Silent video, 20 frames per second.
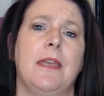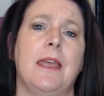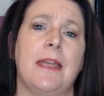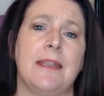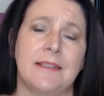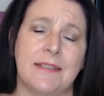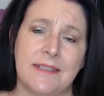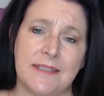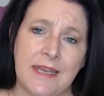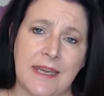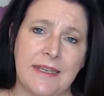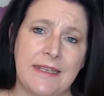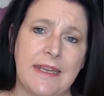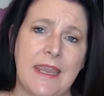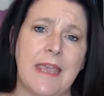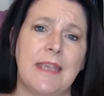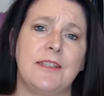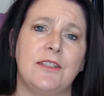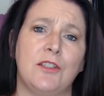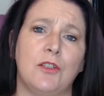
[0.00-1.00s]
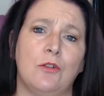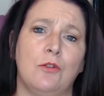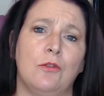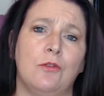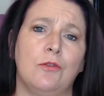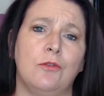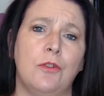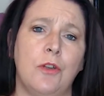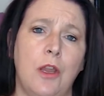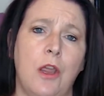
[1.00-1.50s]
and say yes
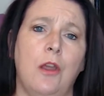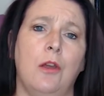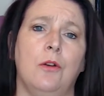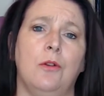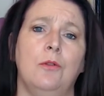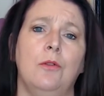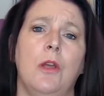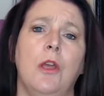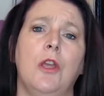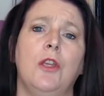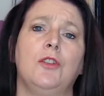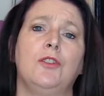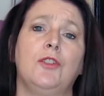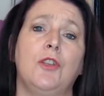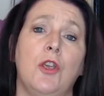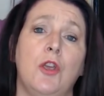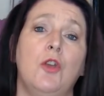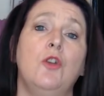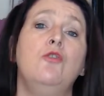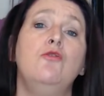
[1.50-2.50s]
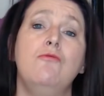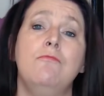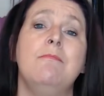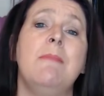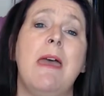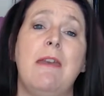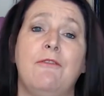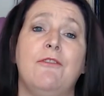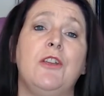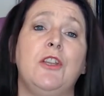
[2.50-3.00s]
or no to
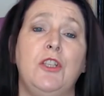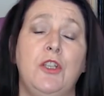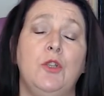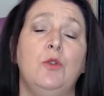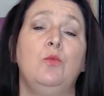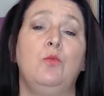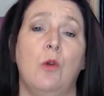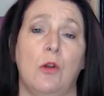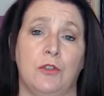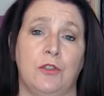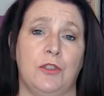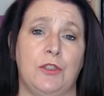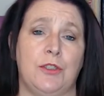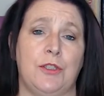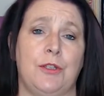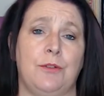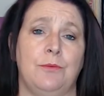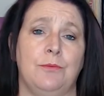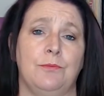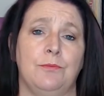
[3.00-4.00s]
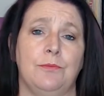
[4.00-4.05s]
whomever you want to,